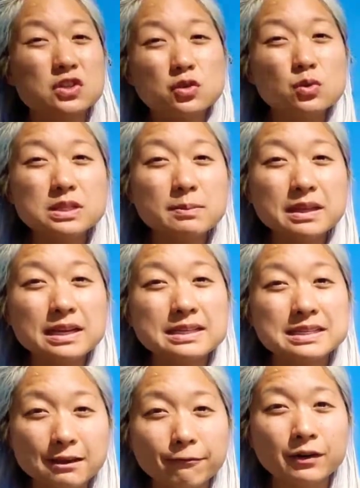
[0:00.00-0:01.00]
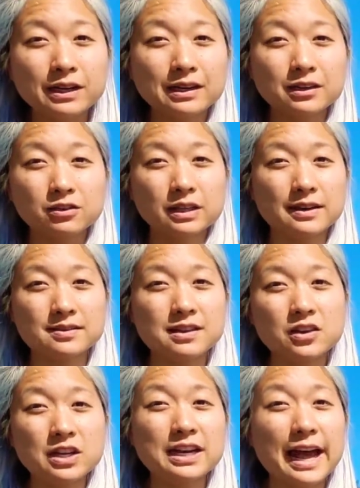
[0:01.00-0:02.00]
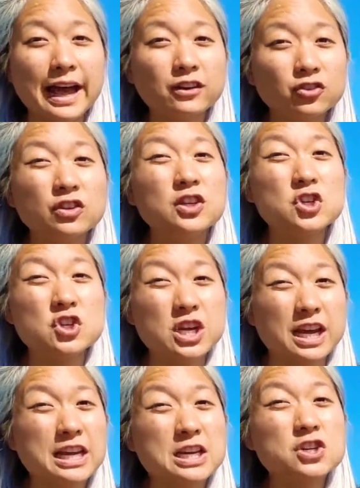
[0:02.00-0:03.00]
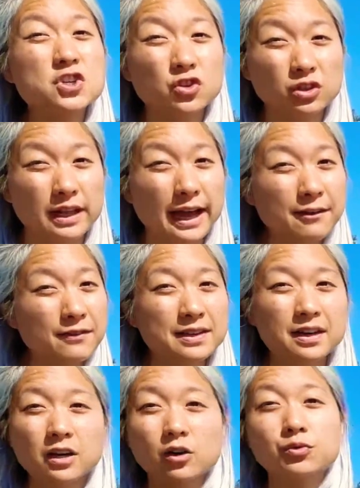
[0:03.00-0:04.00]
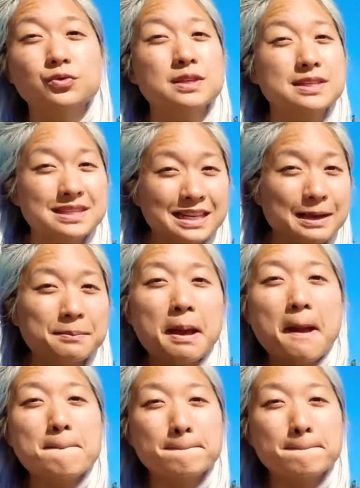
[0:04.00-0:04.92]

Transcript: do something different in your life so that you can actually change your life and not go through the same